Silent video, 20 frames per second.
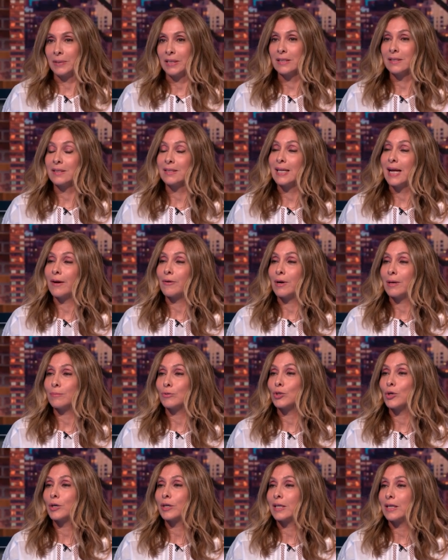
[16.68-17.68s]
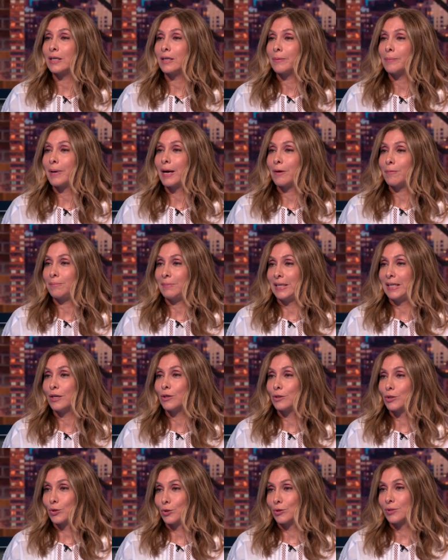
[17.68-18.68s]
Because now I'm talking about me
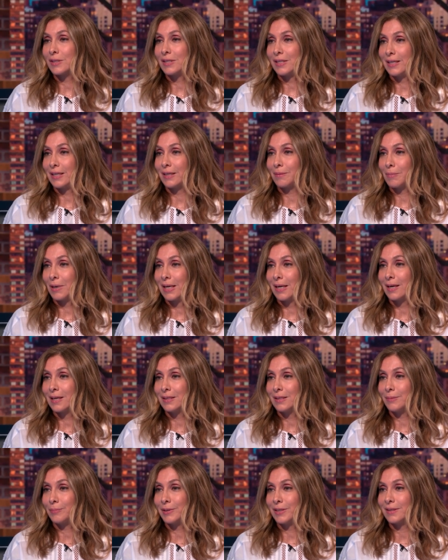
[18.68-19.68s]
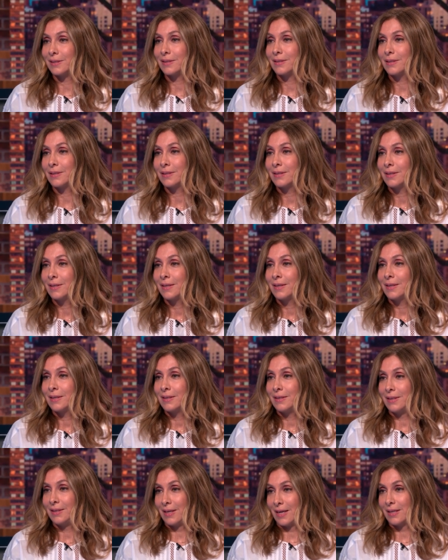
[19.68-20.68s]
also seeing your, husband as a French
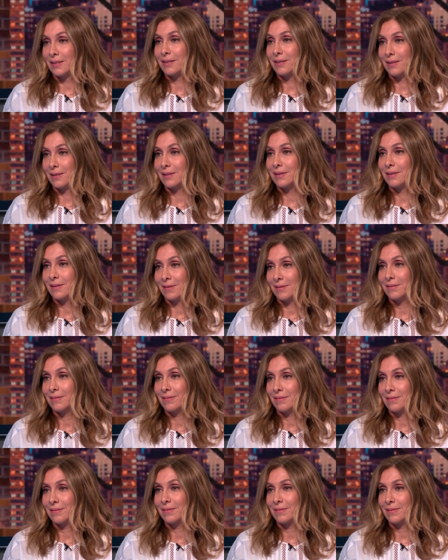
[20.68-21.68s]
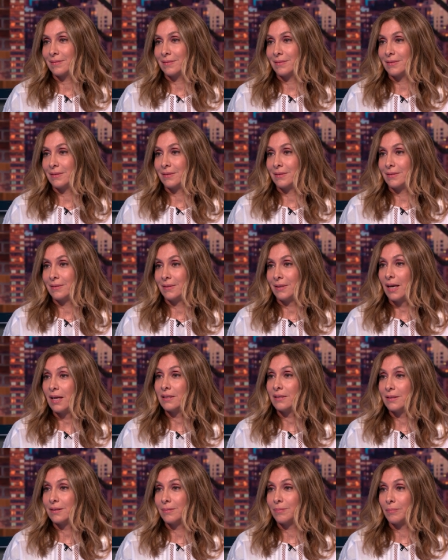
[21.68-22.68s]
national. Yes.
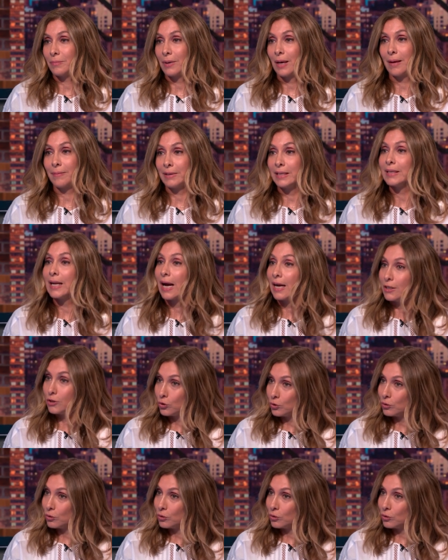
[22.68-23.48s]
Yes, I mean, I